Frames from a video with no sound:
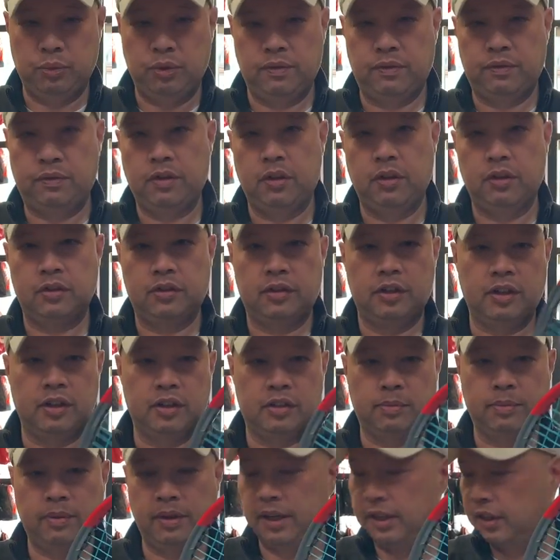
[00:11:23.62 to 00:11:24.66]
one first and
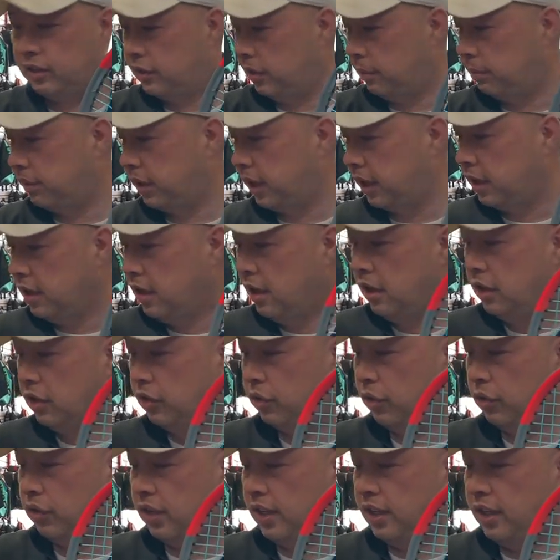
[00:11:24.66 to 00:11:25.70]
explain something.
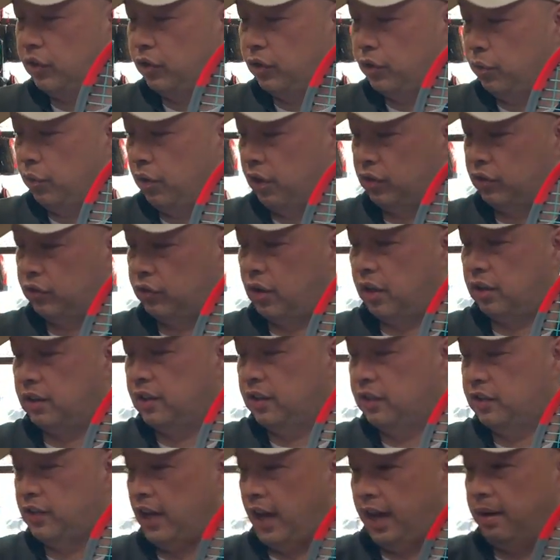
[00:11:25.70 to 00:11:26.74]
So these two are strung the
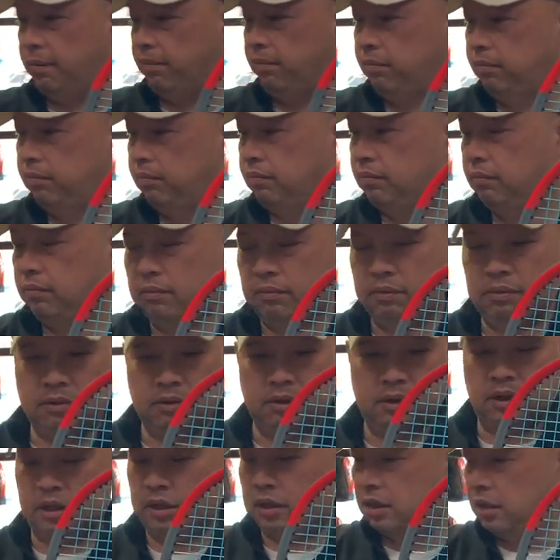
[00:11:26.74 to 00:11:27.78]
same,
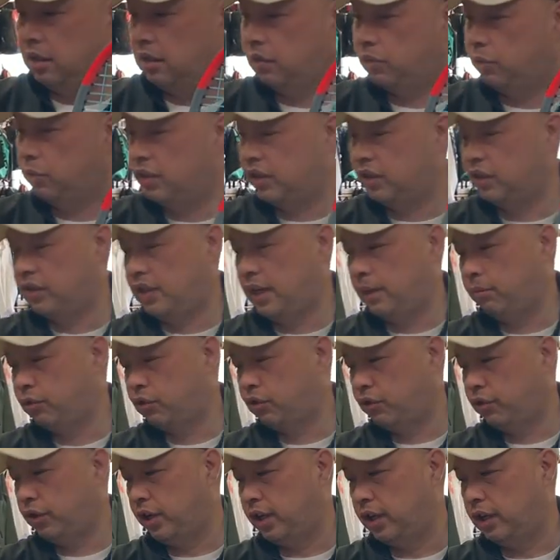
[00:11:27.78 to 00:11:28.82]
with the same
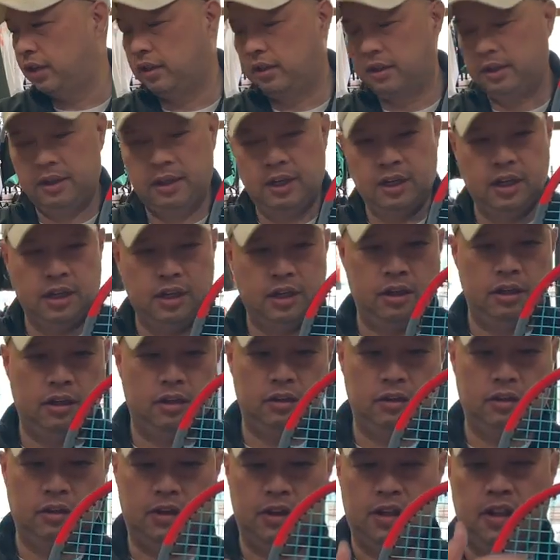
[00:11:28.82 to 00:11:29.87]
string.
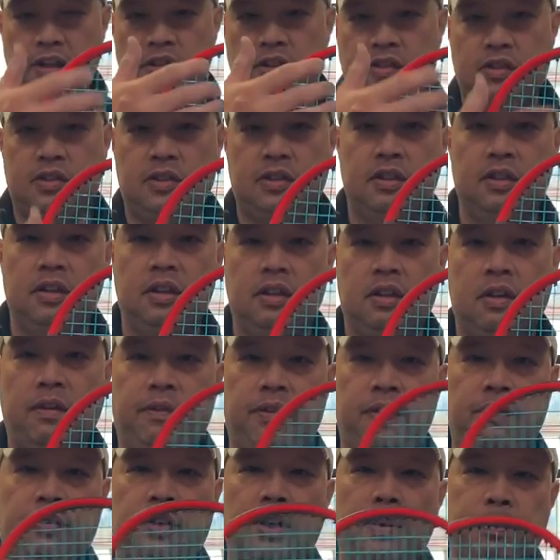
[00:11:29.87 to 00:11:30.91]
The
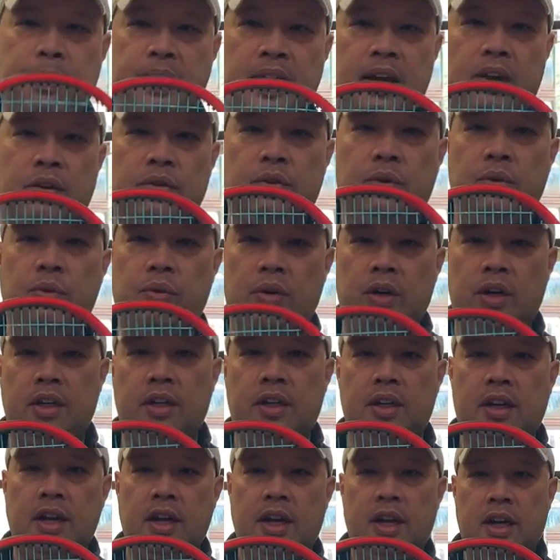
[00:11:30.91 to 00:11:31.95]
50 pounder
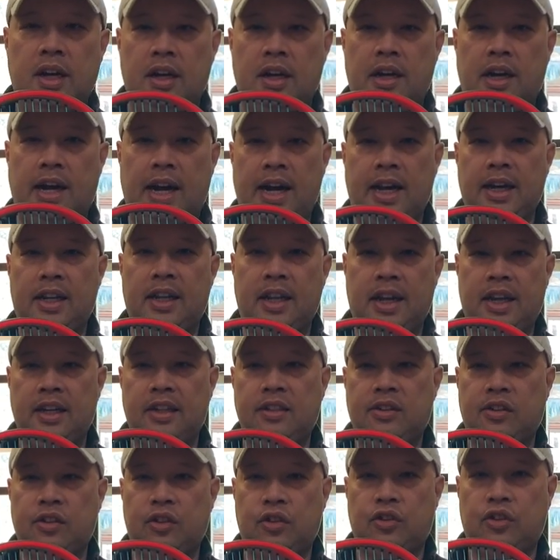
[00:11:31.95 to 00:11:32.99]
one, I like
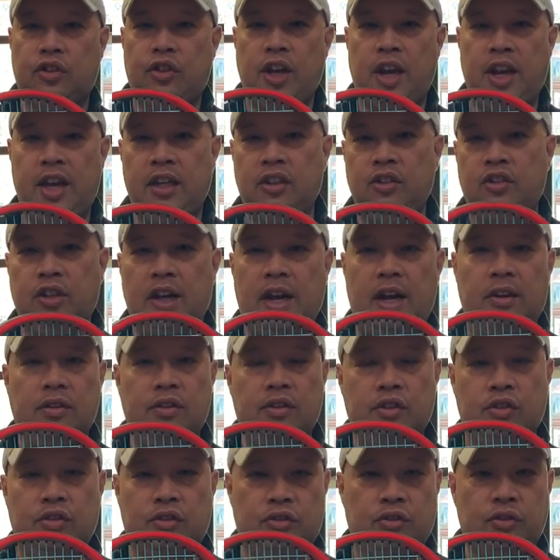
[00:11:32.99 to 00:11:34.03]
to change out
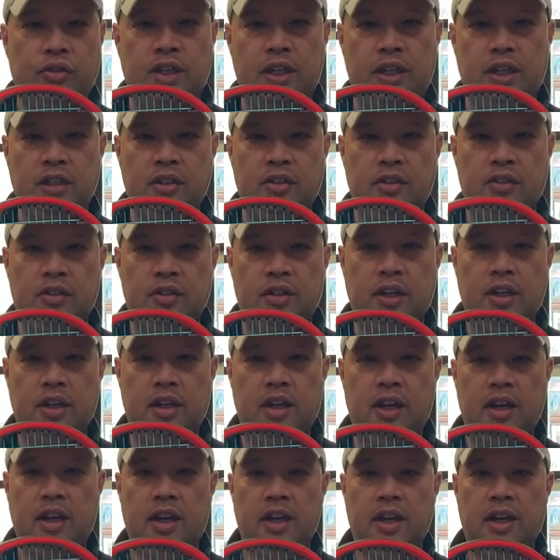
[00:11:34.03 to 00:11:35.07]
the strings.
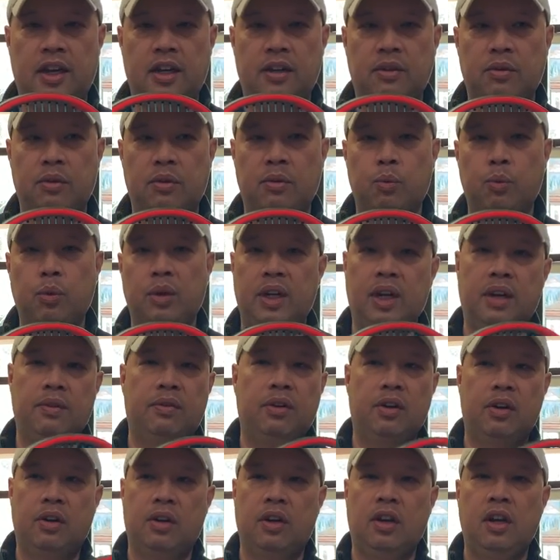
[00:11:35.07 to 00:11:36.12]
And
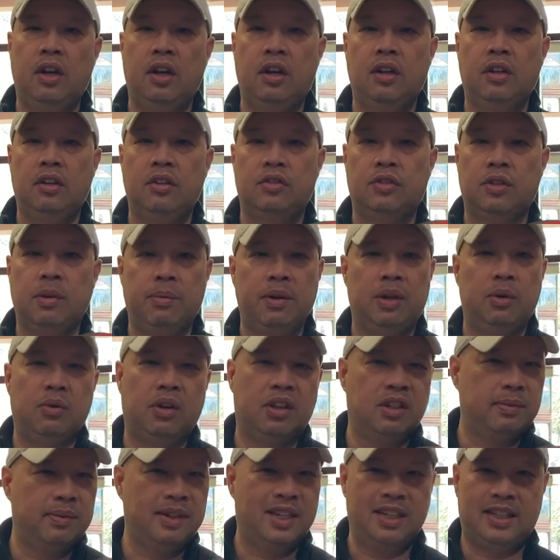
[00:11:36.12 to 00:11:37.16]
whenever somebody
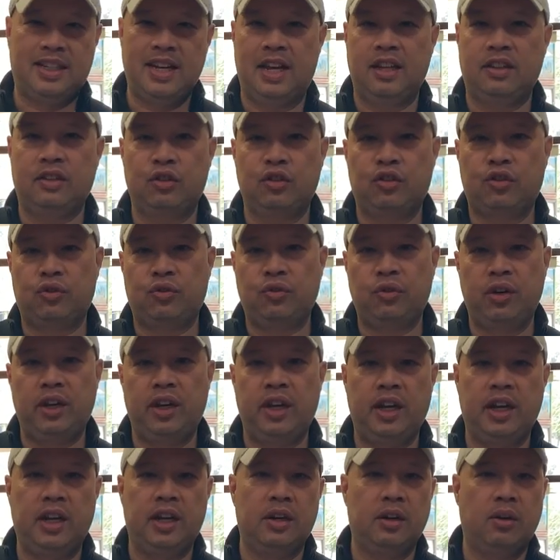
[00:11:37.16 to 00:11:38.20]
wants me to test a
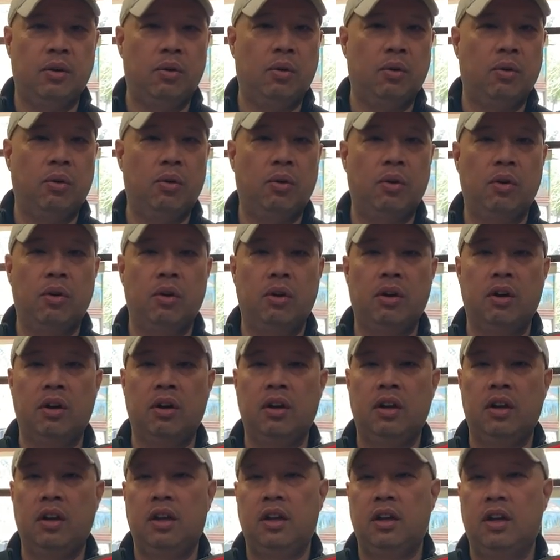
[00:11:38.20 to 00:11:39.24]
string or
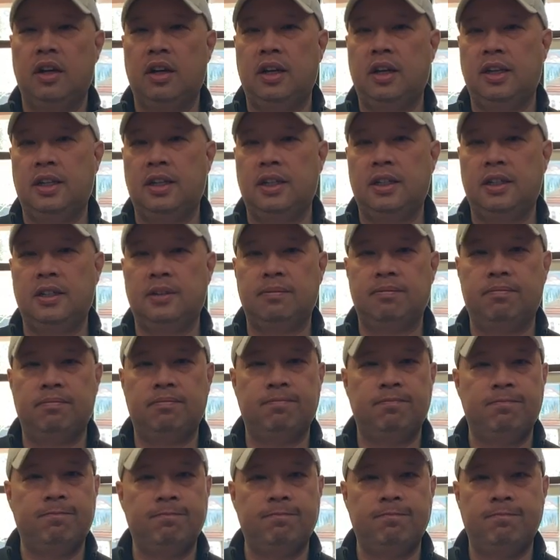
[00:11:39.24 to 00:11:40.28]

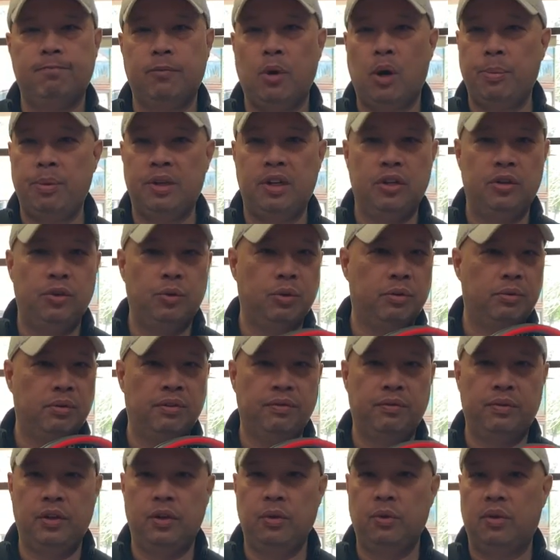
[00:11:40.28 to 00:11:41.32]
want me to do a
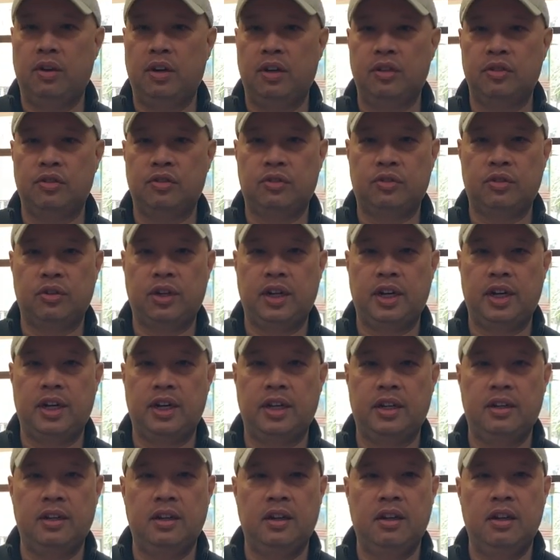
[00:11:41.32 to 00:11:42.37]
review on a
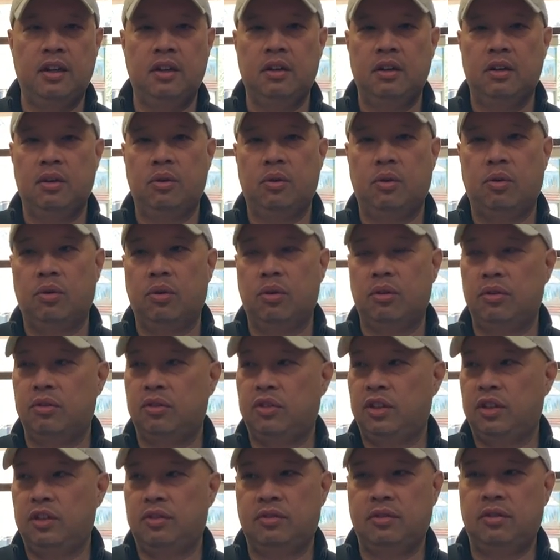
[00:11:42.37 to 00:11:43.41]
string or
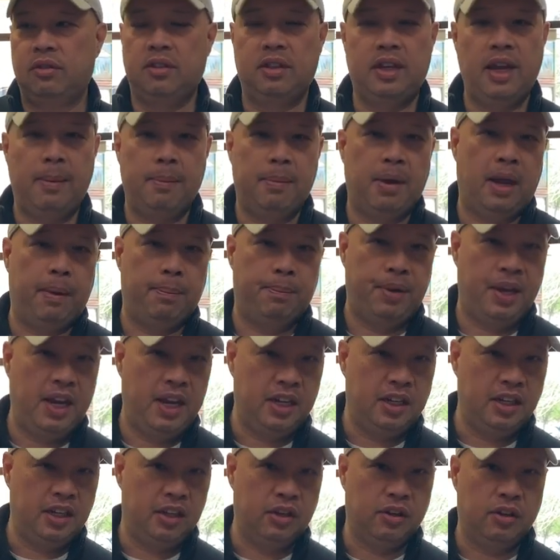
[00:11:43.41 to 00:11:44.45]
just get my
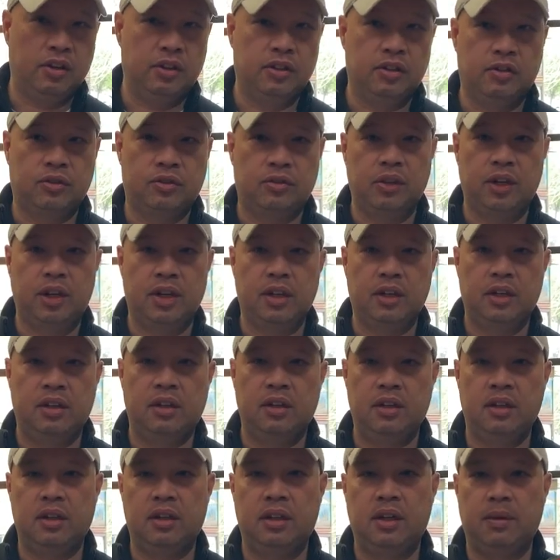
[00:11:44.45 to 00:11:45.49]
opinion on a string,
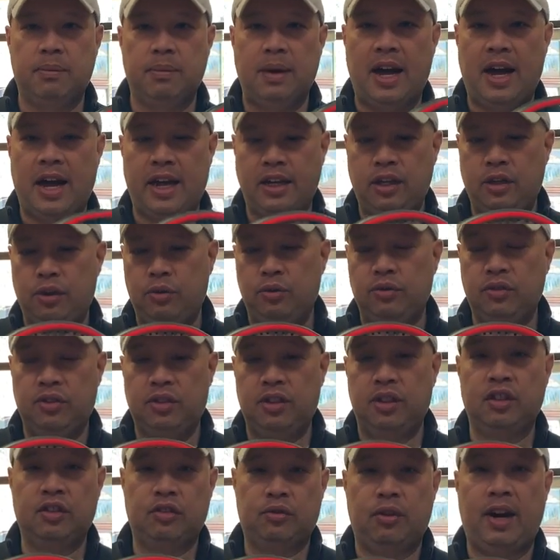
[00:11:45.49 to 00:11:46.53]
I use
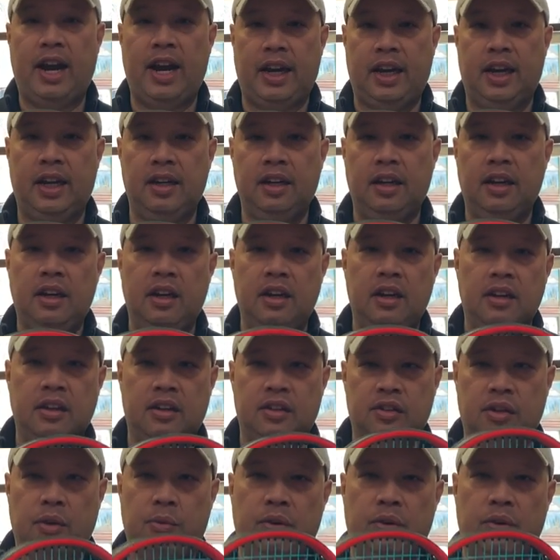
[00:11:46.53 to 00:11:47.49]
this racket because I